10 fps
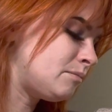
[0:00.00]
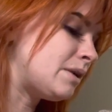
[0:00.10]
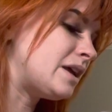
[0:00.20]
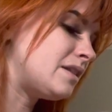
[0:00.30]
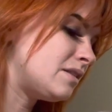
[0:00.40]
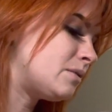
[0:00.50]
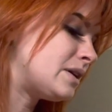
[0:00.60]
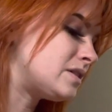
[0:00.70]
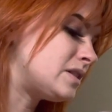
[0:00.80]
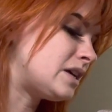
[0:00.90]
But the
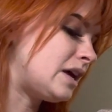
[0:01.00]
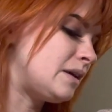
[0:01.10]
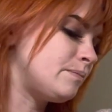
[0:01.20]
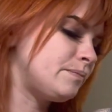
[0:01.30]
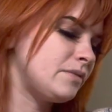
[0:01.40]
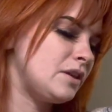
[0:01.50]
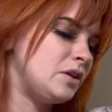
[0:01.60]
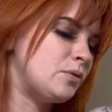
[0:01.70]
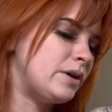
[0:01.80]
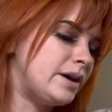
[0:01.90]
rest of the time,
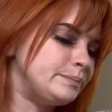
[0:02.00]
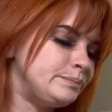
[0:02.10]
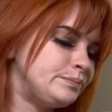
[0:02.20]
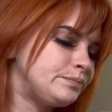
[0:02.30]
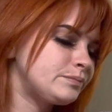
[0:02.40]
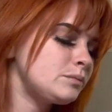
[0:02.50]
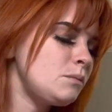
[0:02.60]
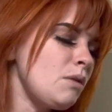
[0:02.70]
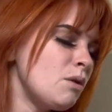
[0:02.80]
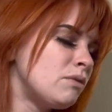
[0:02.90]
you
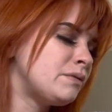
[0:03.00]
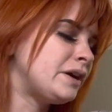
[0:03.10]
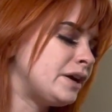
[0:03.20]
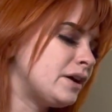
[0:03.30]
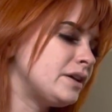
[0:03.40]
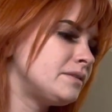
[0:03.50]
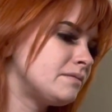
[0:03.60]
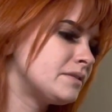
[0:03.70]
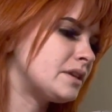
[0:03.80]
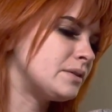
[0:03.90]
were very good.
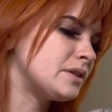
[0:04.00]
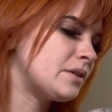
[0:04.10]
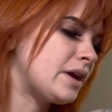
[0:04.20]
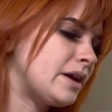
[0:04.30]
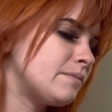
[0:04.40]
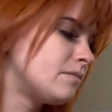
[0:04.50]
So it's okay.